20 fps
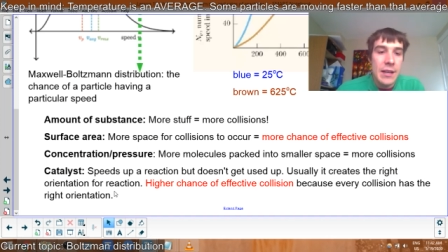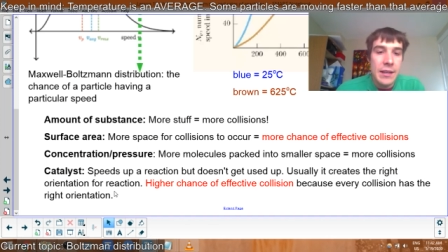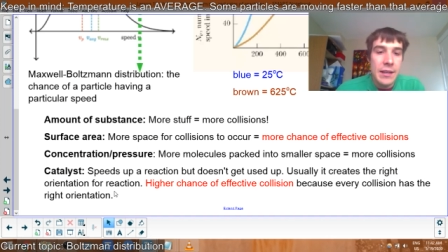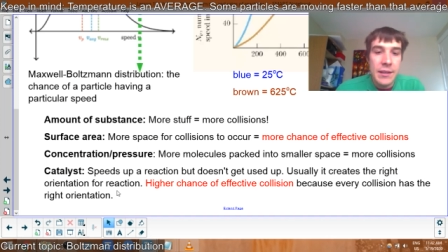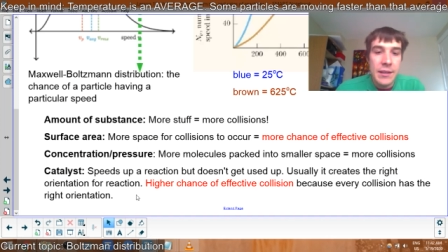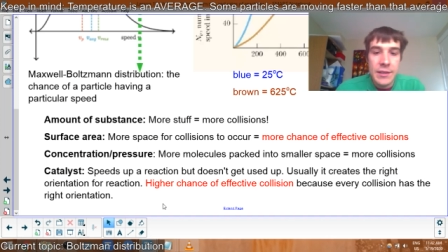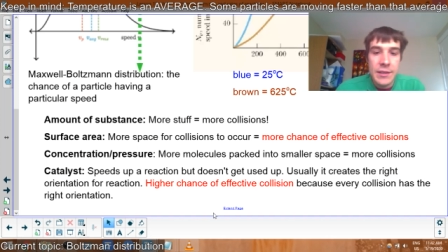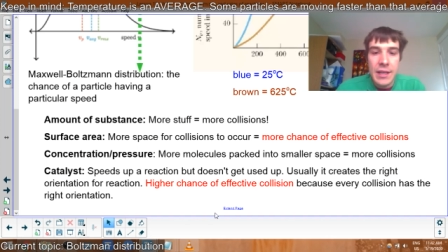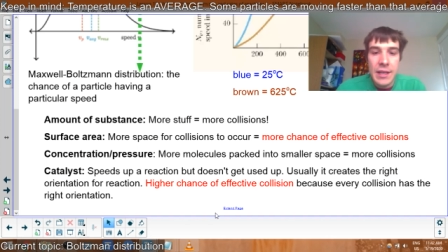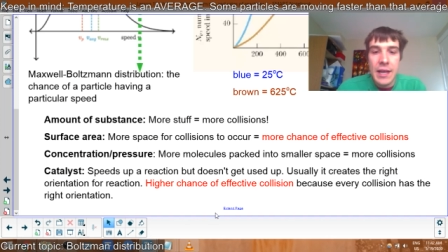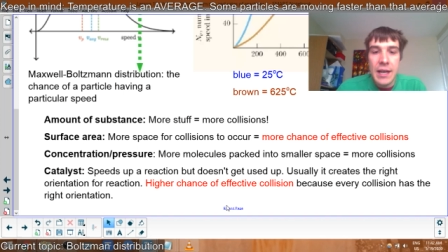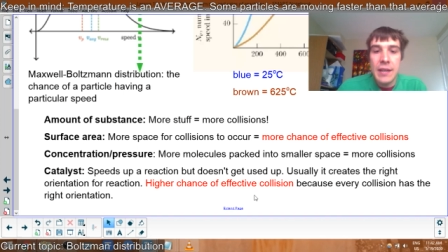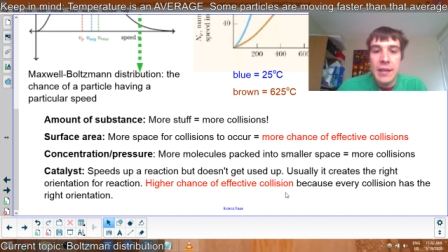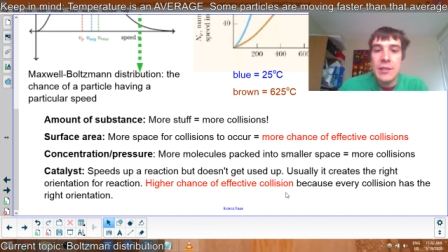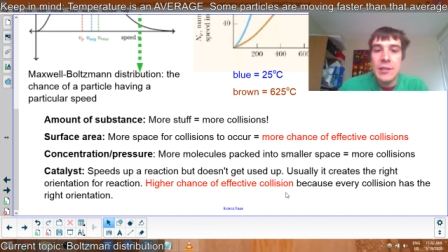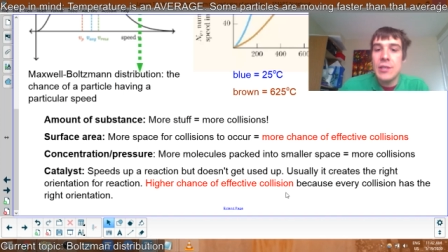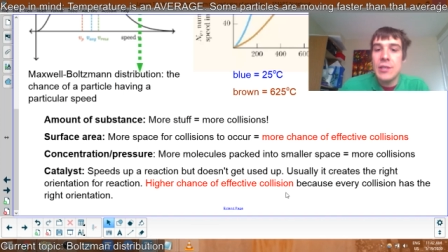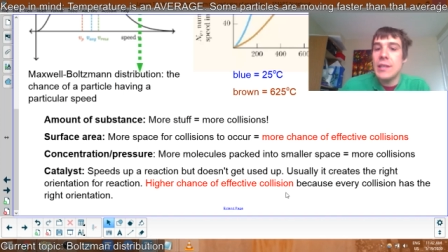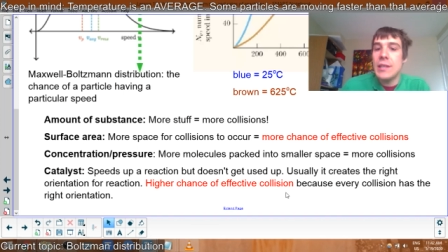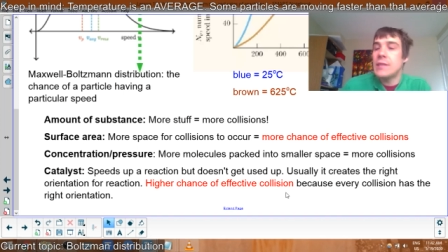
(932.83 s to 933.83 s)
there's a
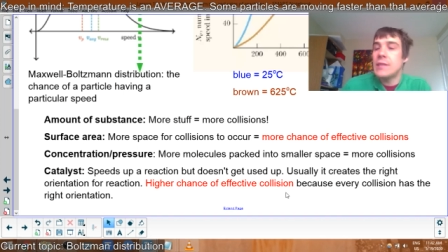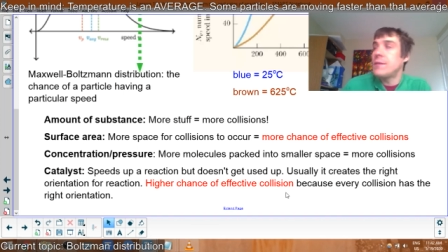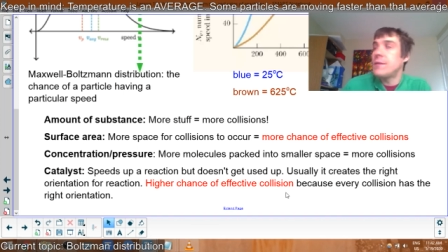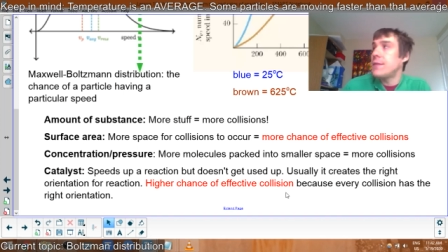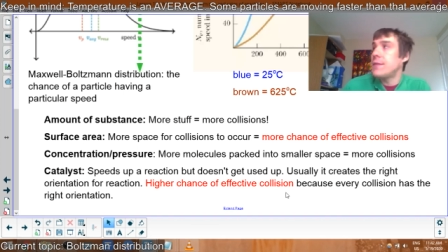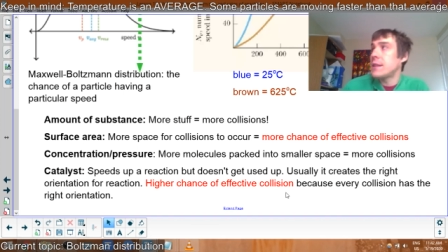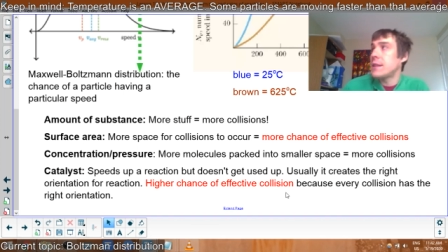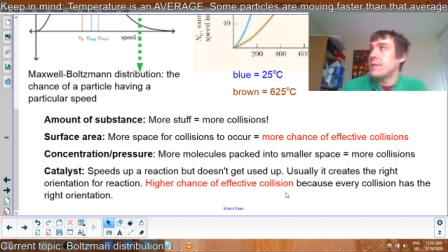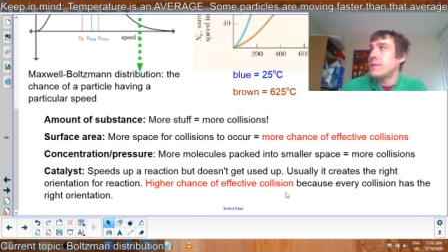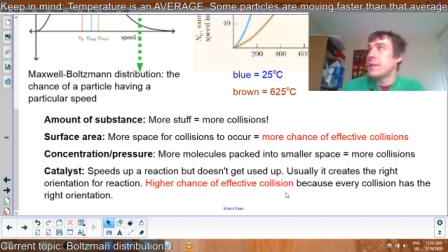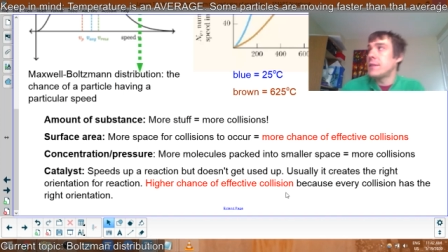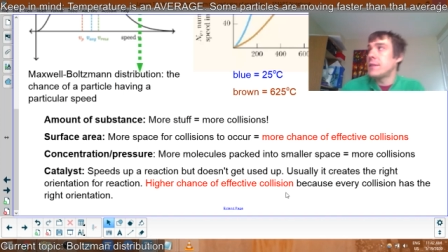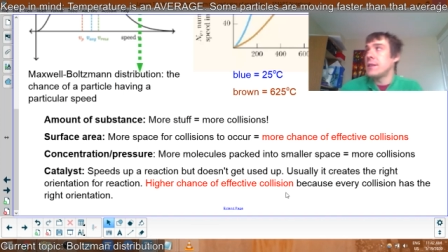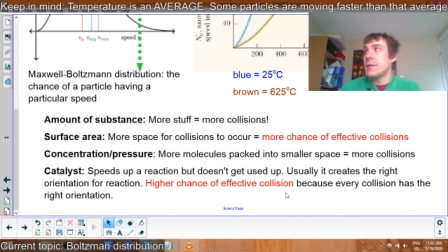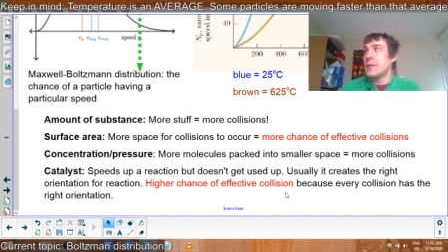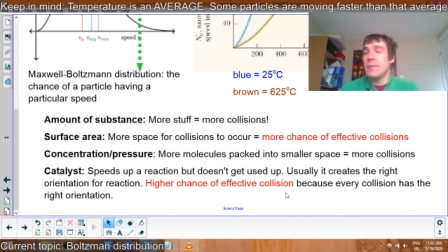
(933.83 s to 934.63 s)
higher chance of effective collision